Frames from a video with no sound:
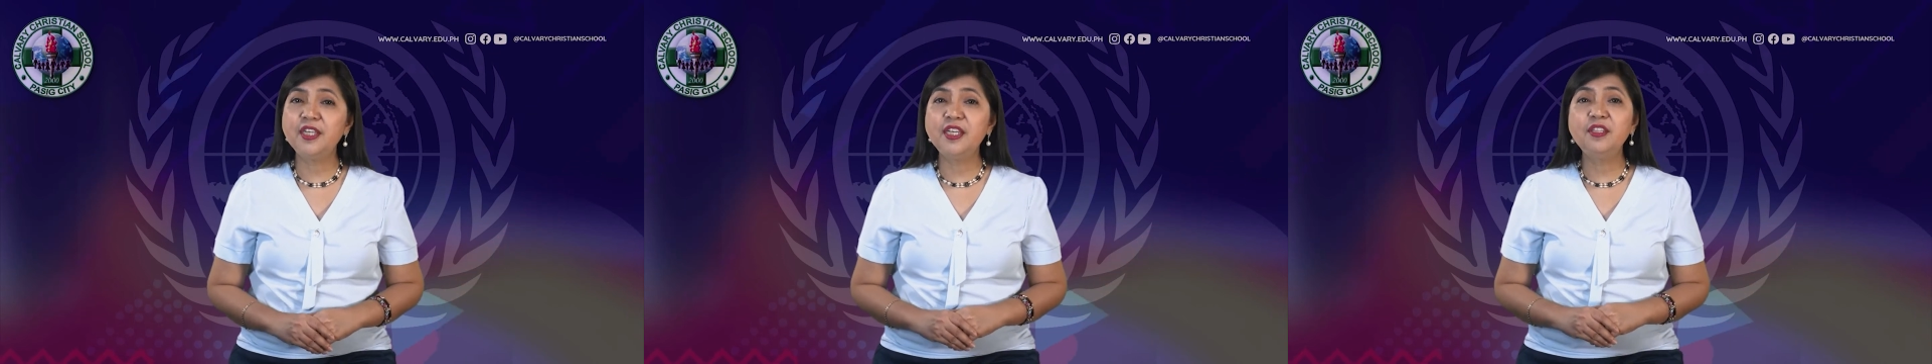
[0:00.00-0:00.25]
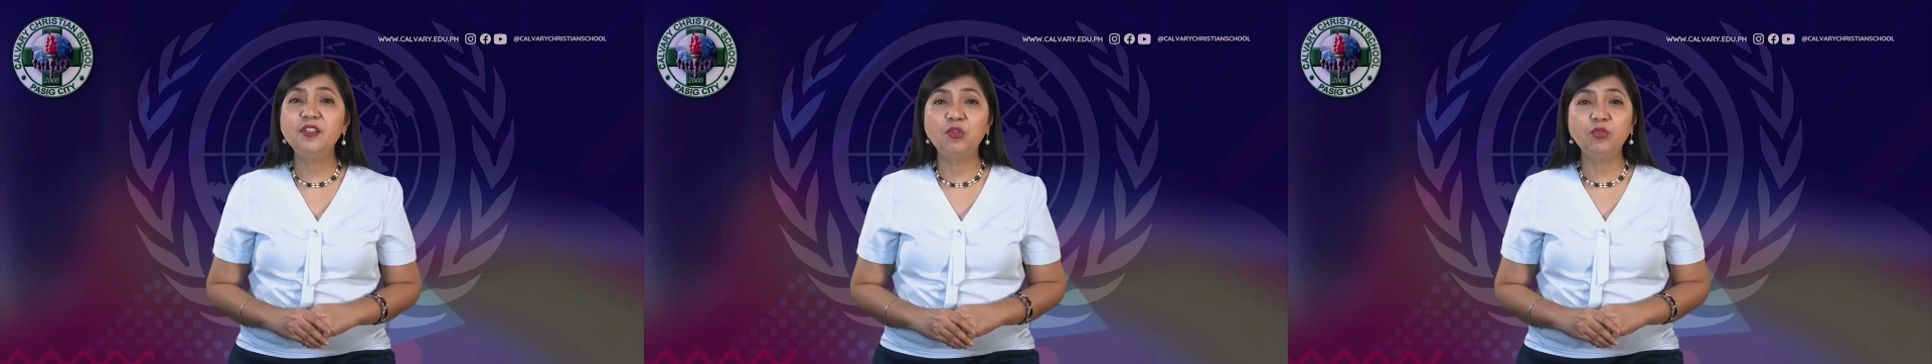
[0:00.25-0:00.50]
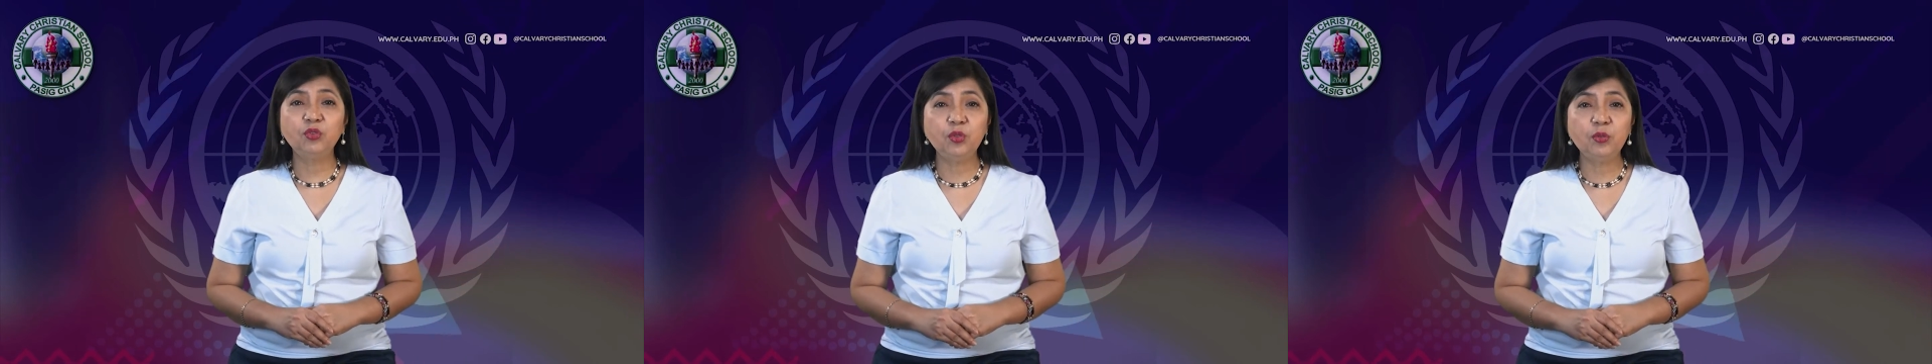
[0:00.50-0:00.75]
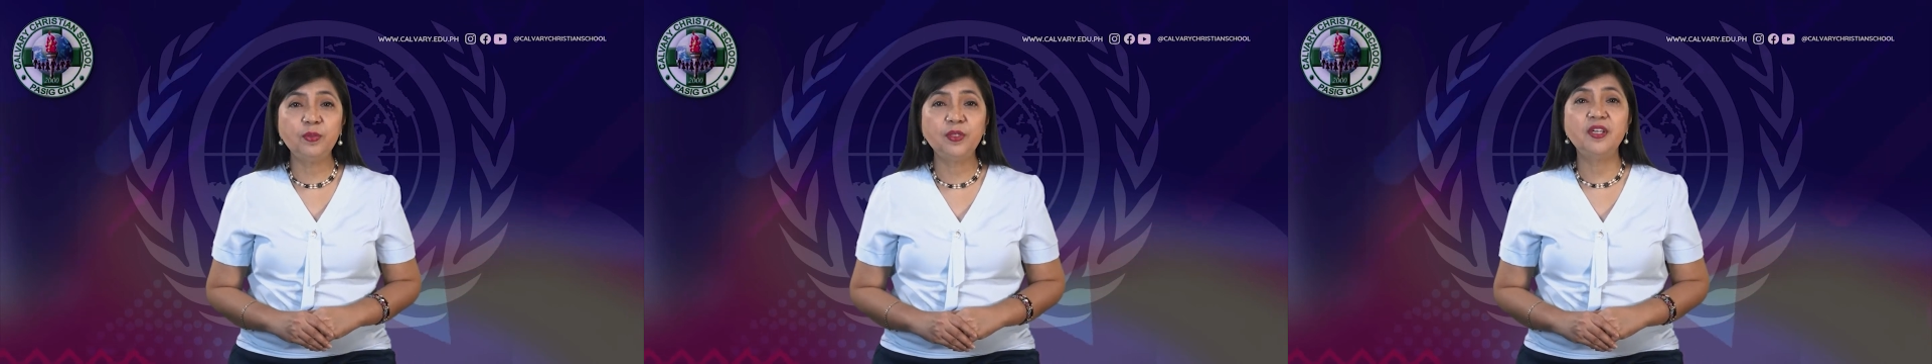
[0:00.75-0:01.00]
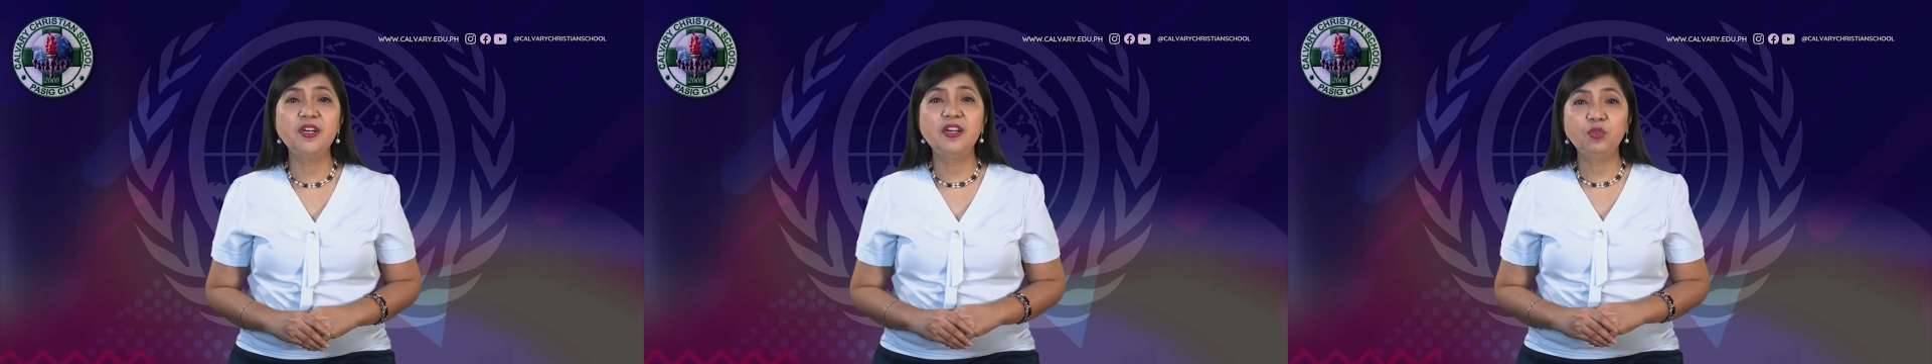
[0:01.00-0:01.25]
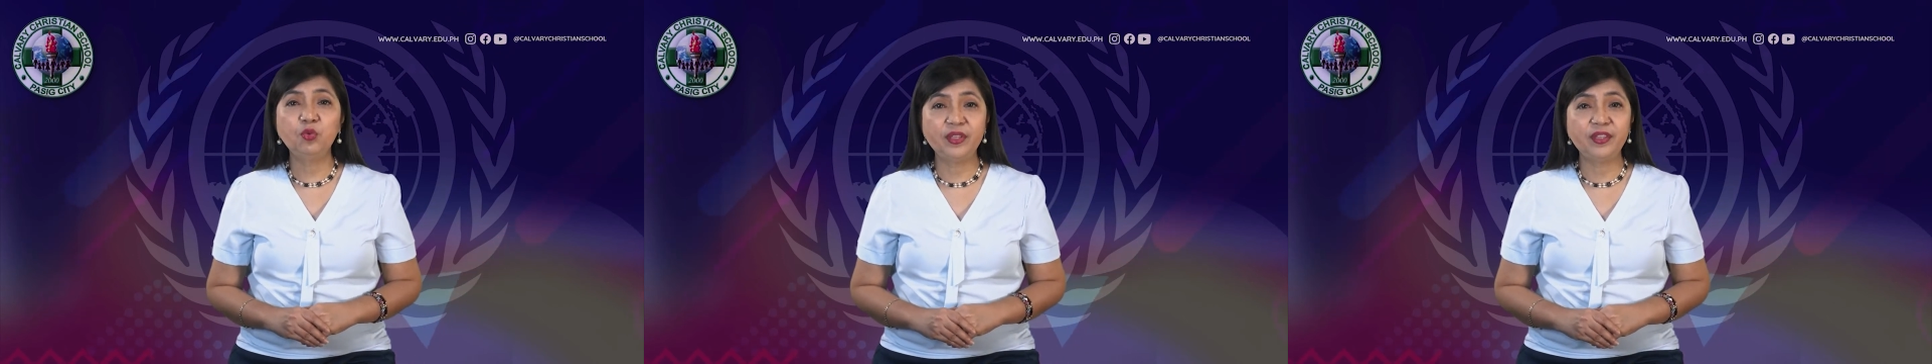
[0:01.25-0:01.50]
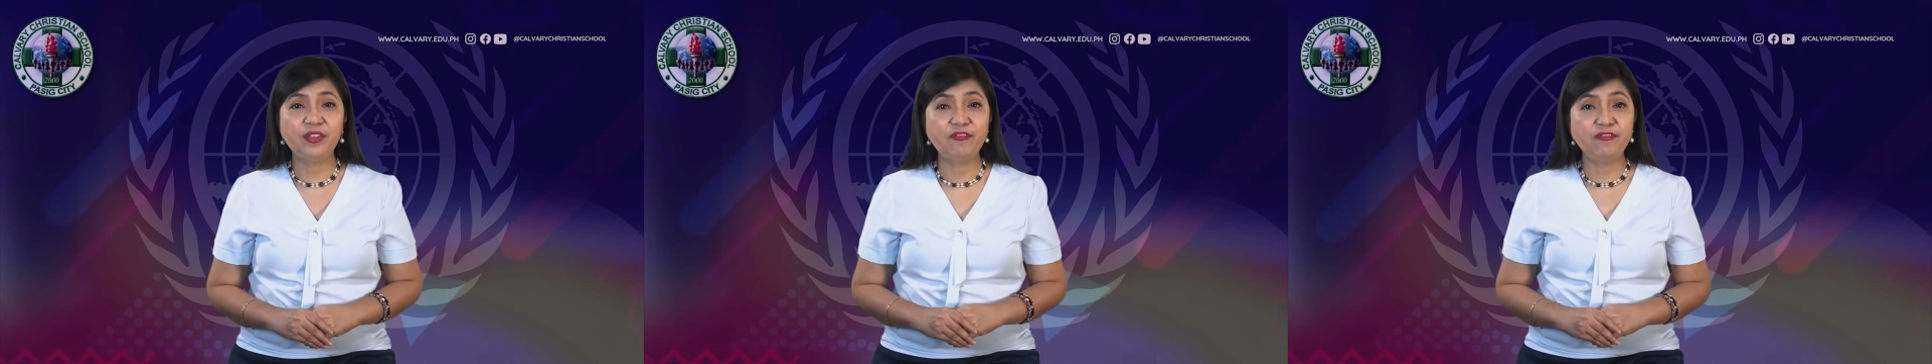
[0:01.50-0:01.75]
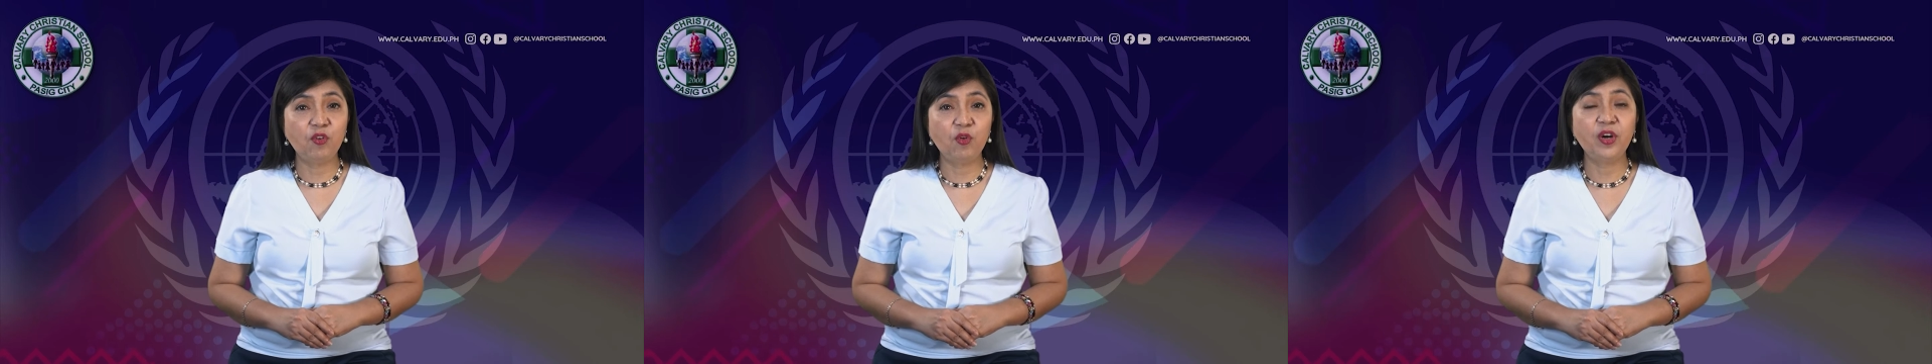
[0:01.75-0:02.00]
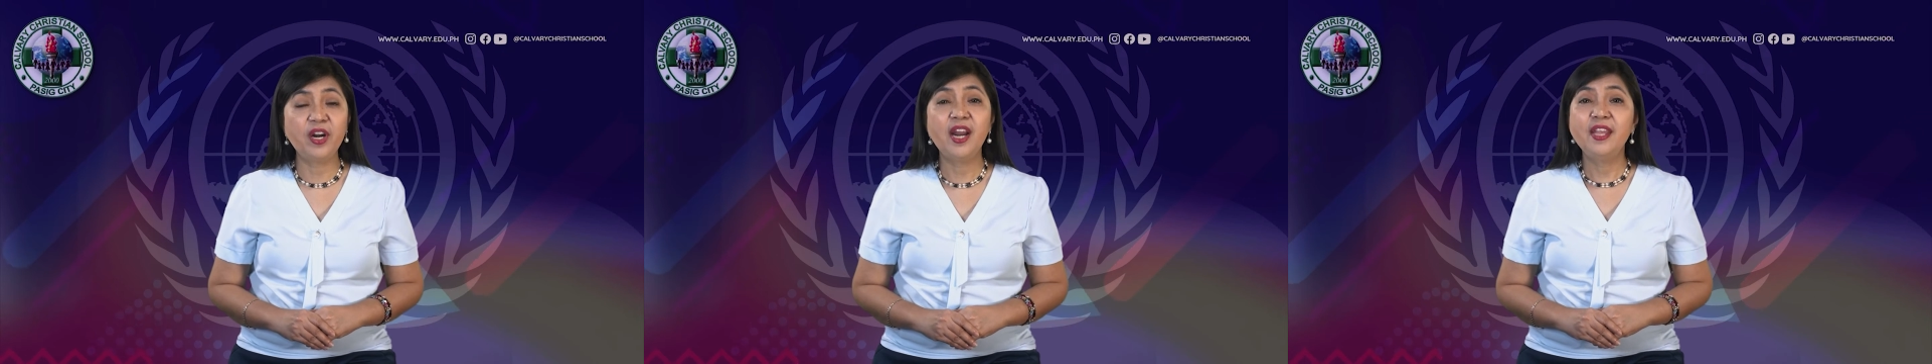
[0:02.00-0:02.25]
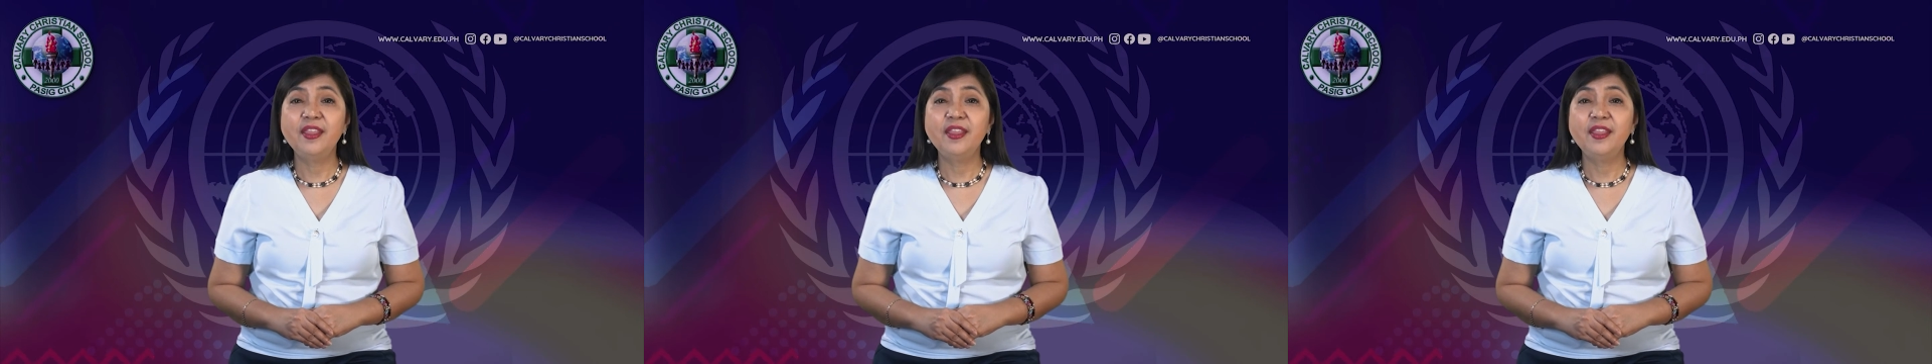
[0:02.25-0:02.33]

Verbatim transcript: in October 24,